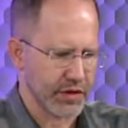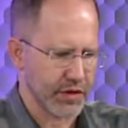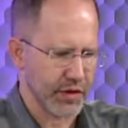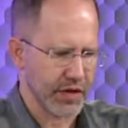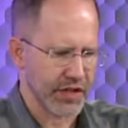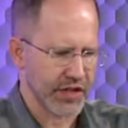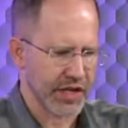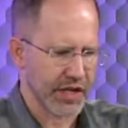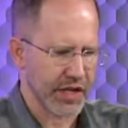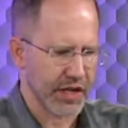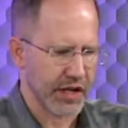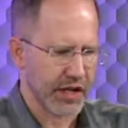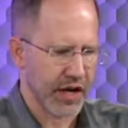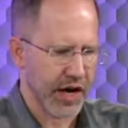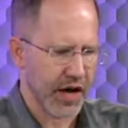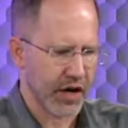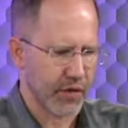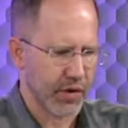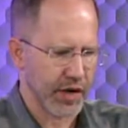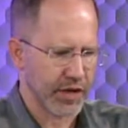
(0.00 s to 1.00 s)
Now to say,
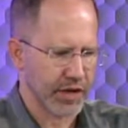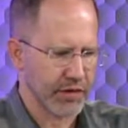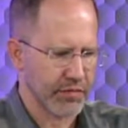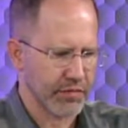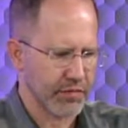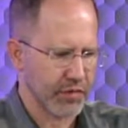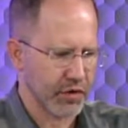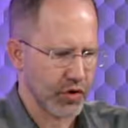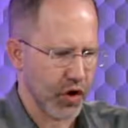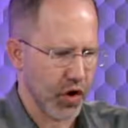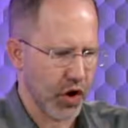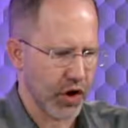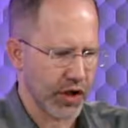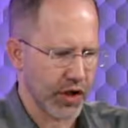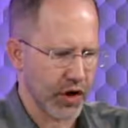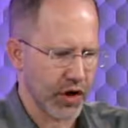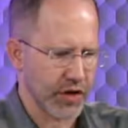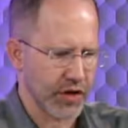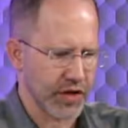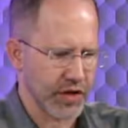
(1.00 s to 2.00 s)
how do I That's call right.
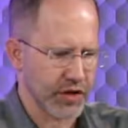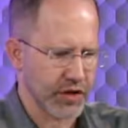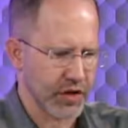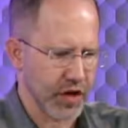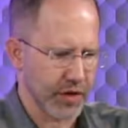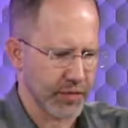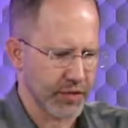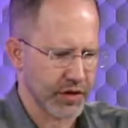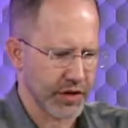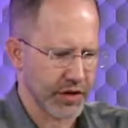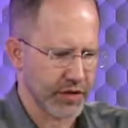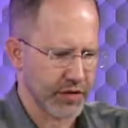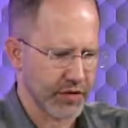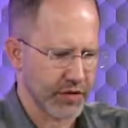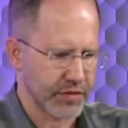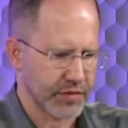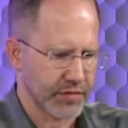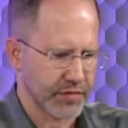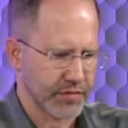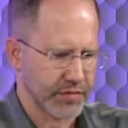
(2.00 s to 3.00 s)
it on this object? That's right.
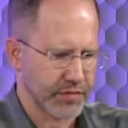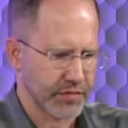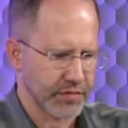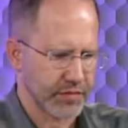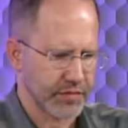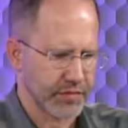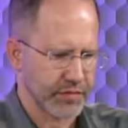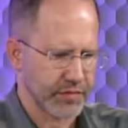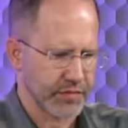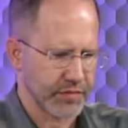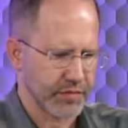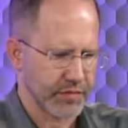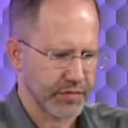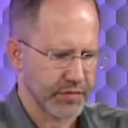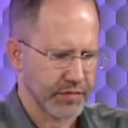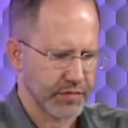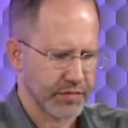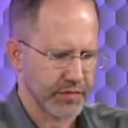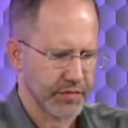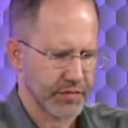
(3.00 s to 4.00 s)

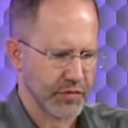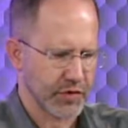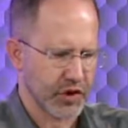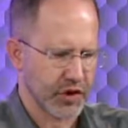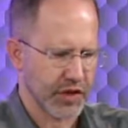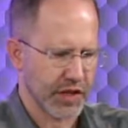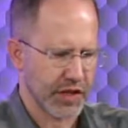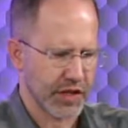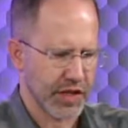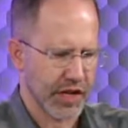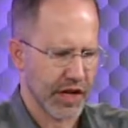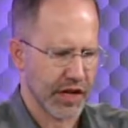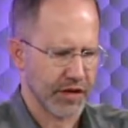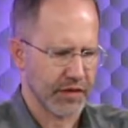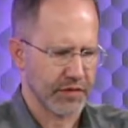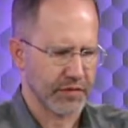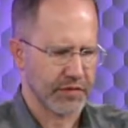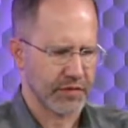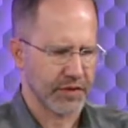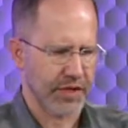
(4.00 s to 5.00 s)
Yep. Just like that.
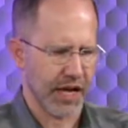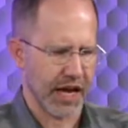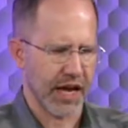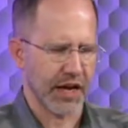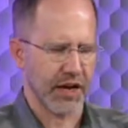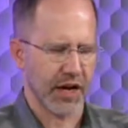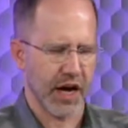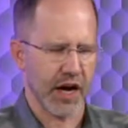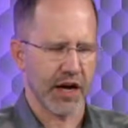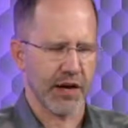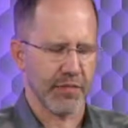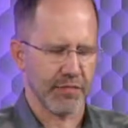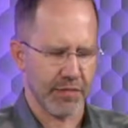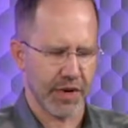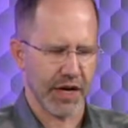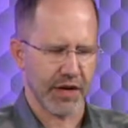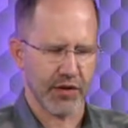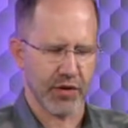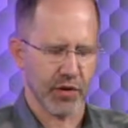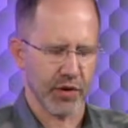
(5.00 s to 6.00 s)
Mm -hmm. And I
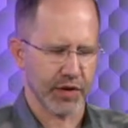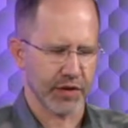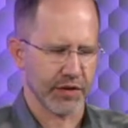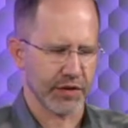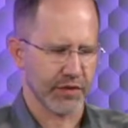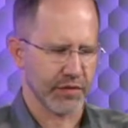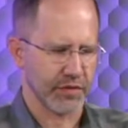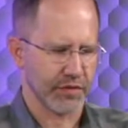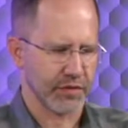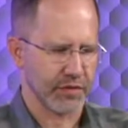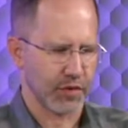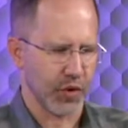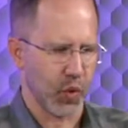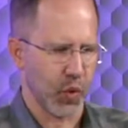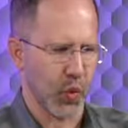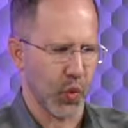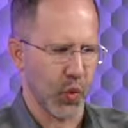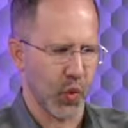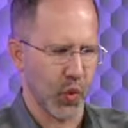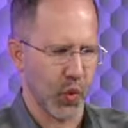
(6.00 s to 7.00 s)
make noise. Yep.
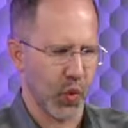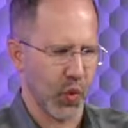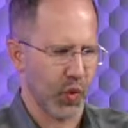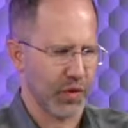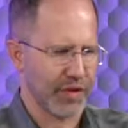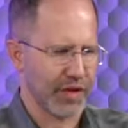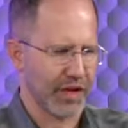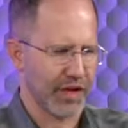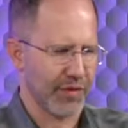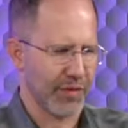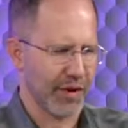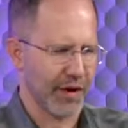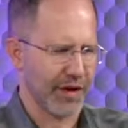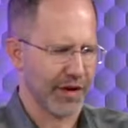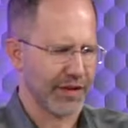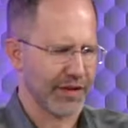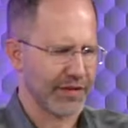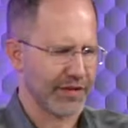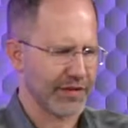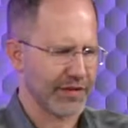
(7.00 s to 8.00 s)
Ooh, is it going to work?